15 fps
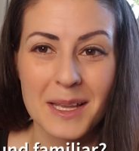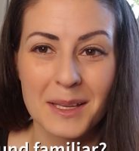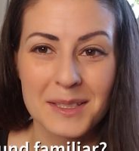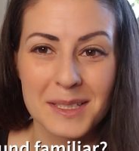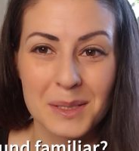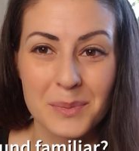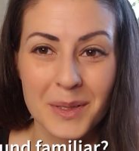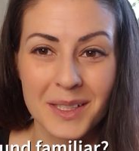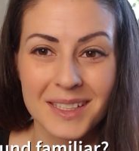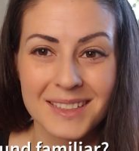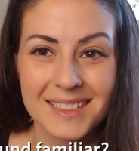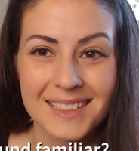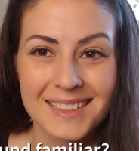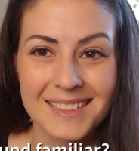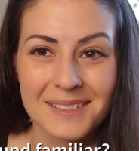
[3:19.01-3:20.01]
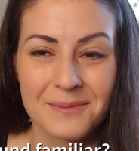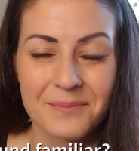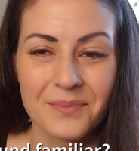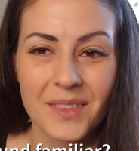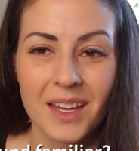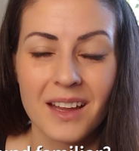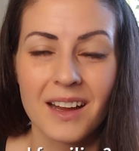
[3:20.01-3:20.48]
else experience this?
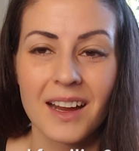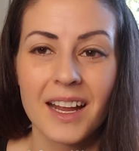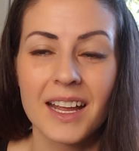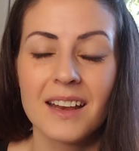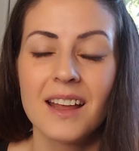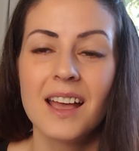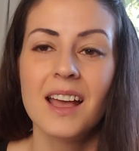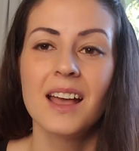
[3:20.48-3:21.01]
Right?